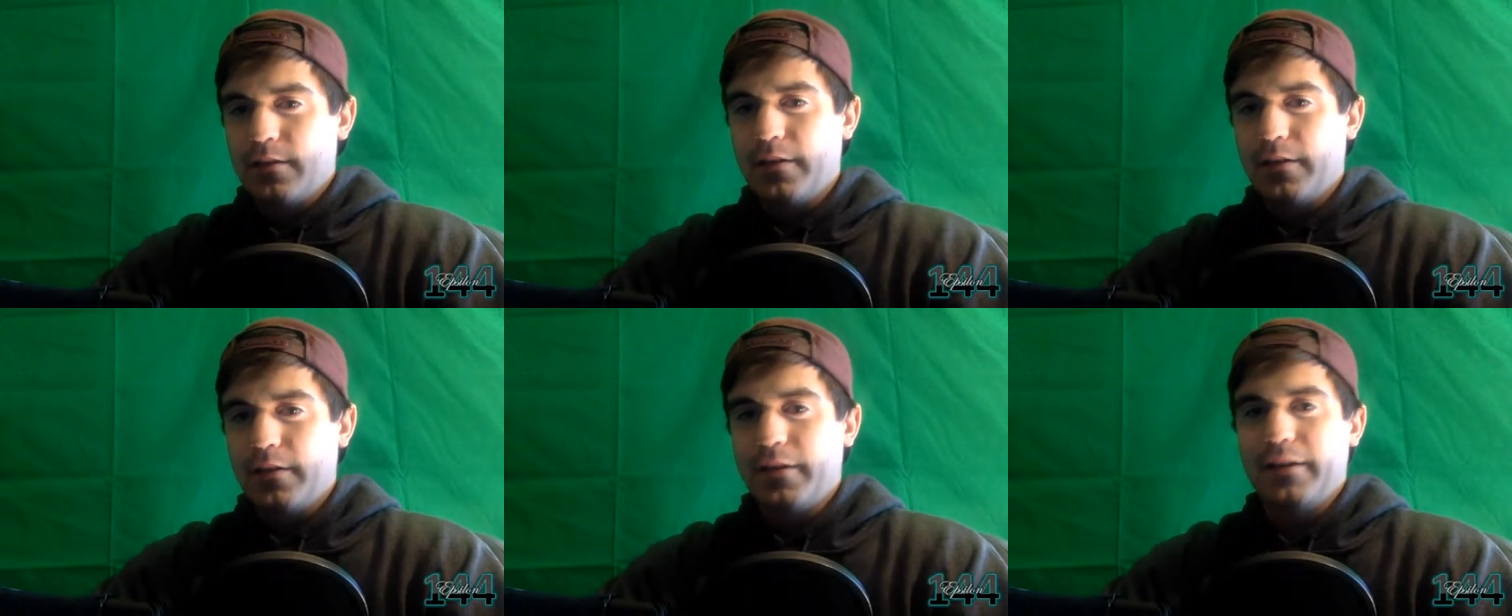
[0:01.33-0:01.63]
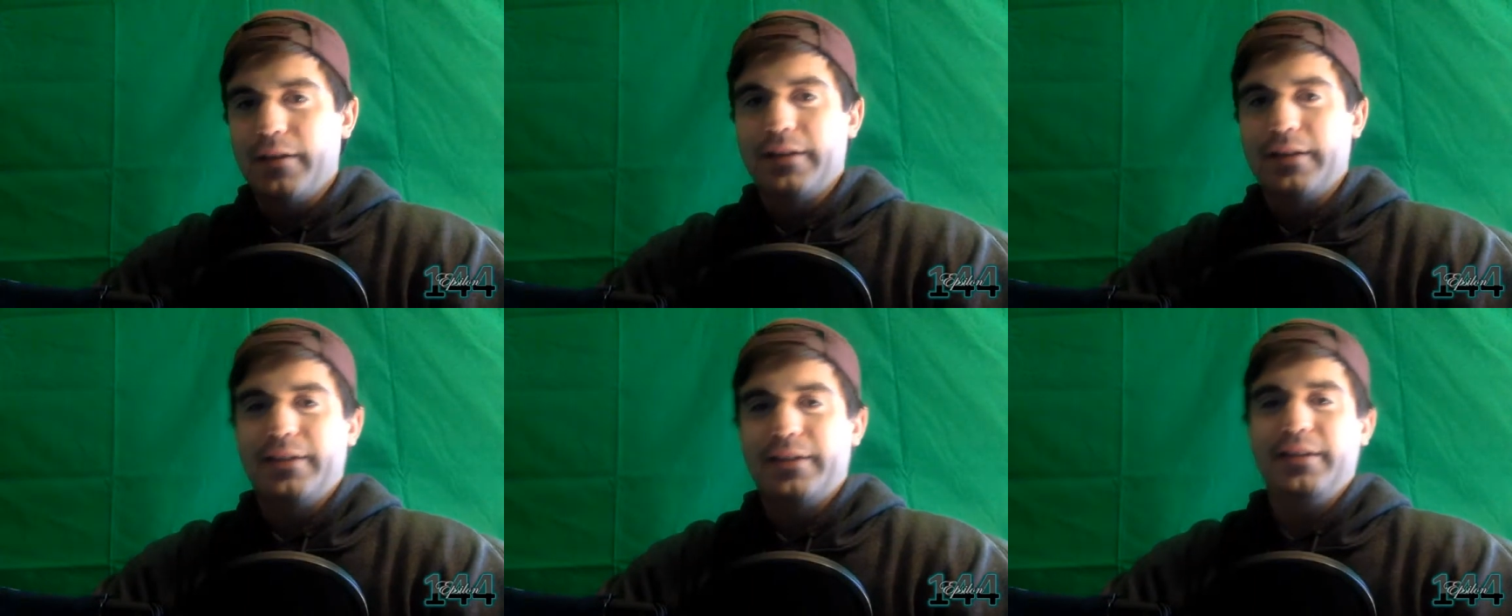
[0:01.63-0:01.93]

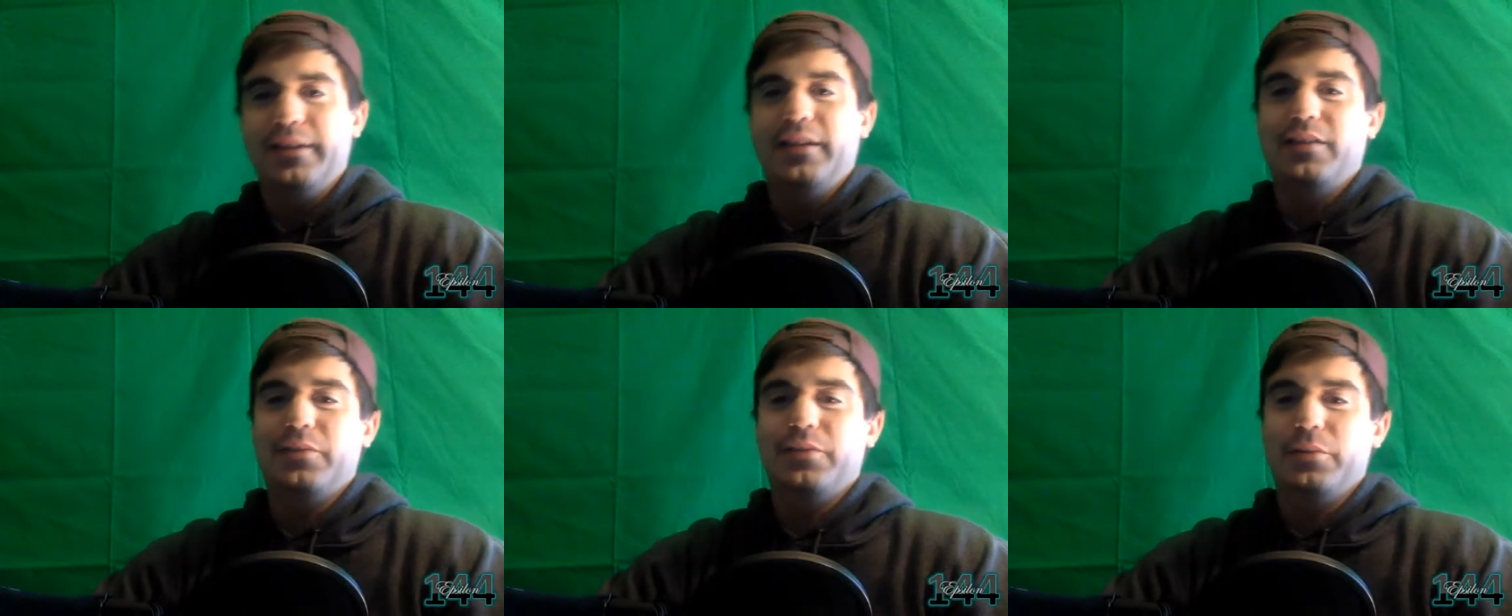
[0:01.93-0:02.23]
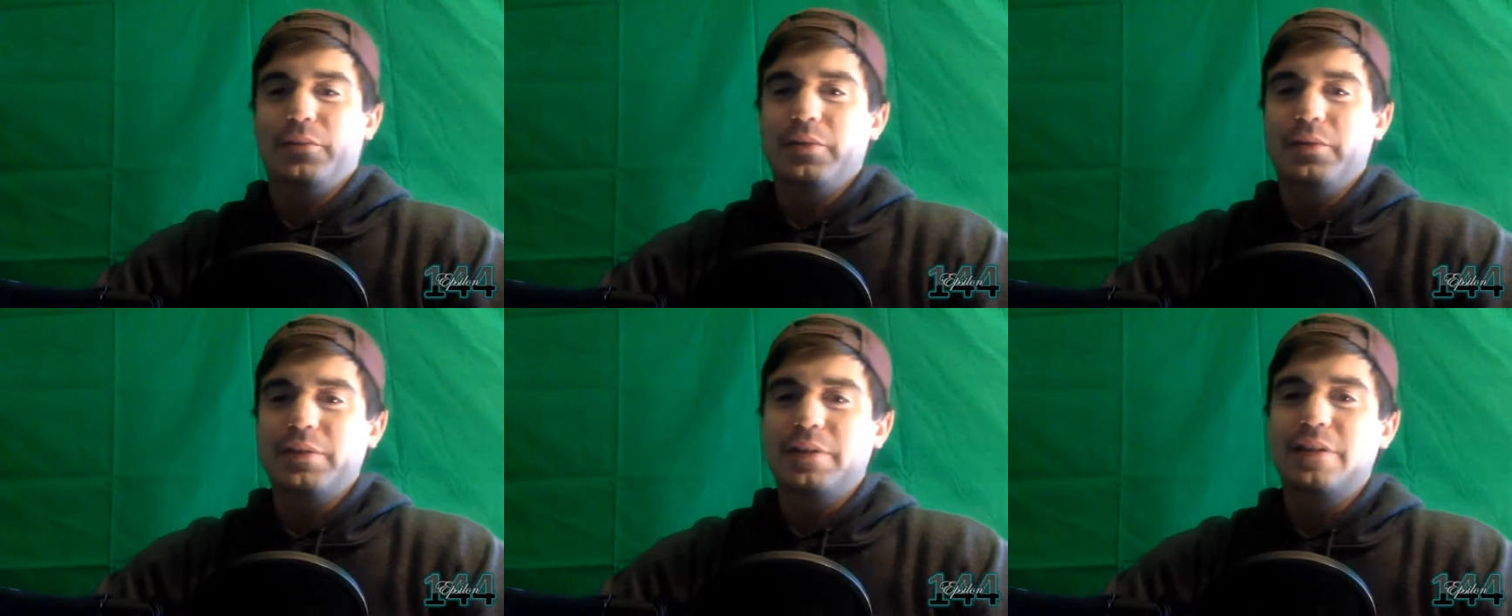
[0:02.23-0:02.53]
Alright, hey
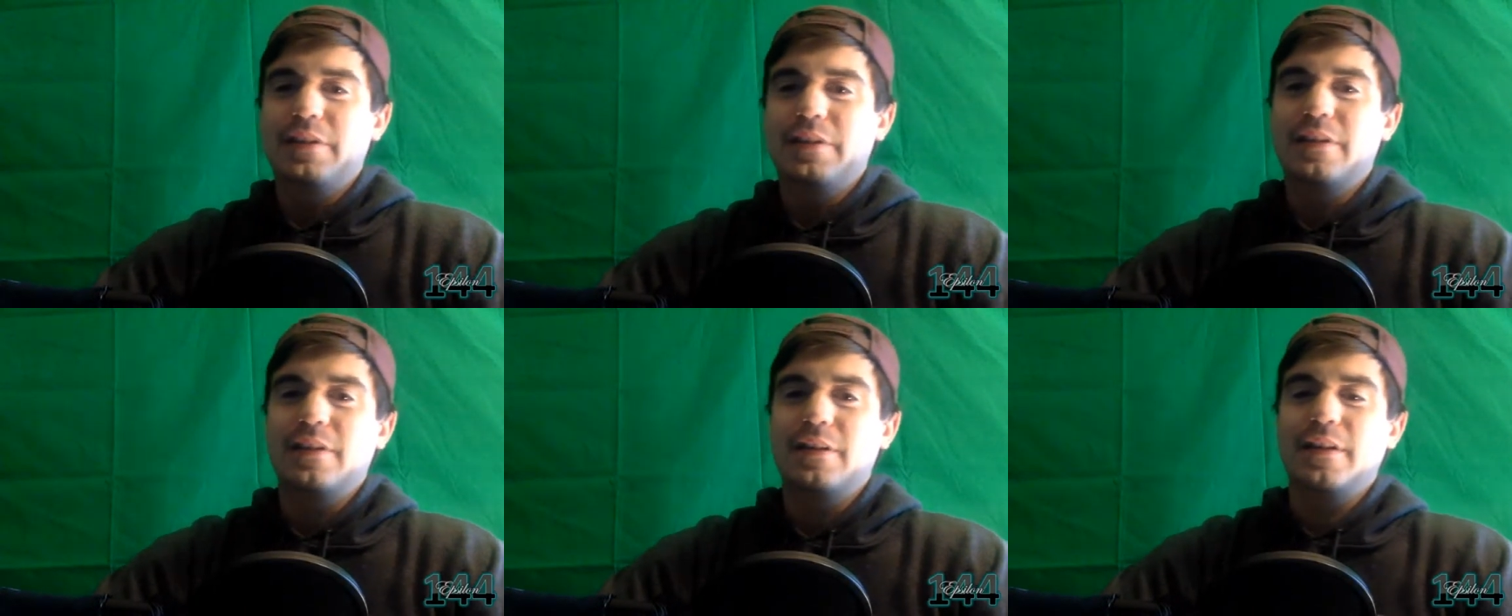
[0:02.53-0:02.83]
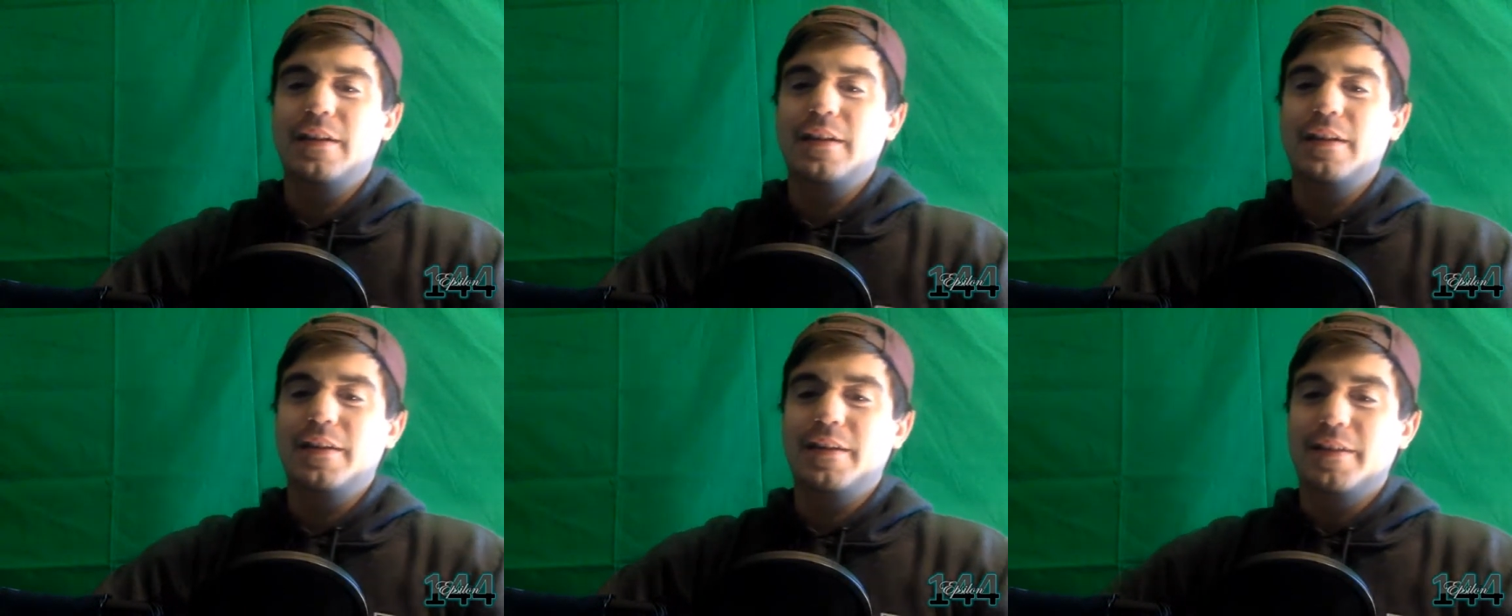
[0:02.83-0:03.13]
everyone.
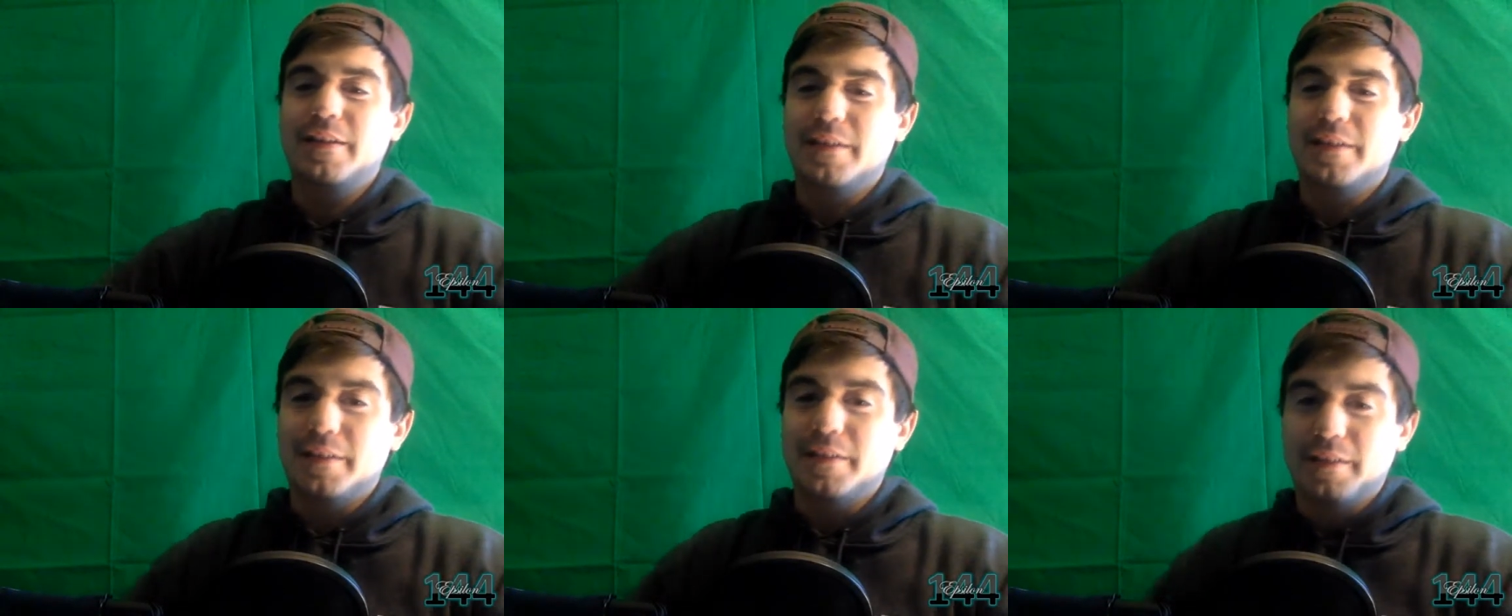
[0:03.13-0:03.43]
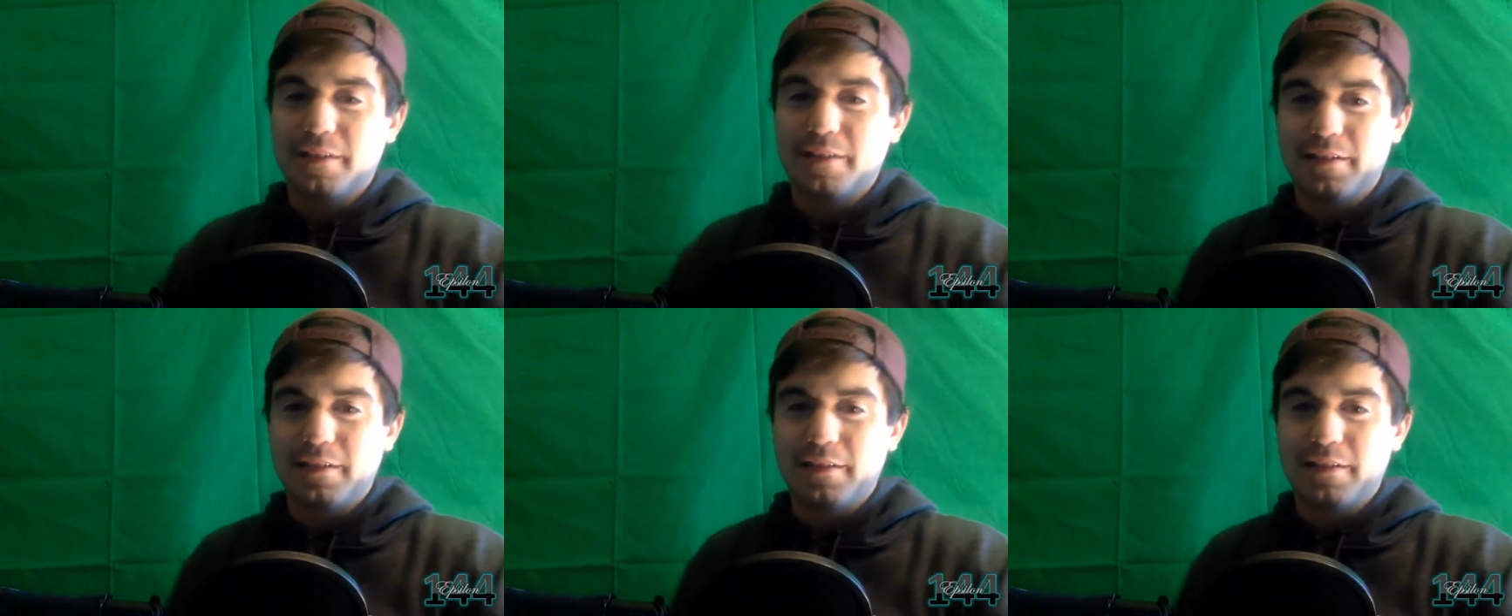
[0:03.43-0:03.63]
I'm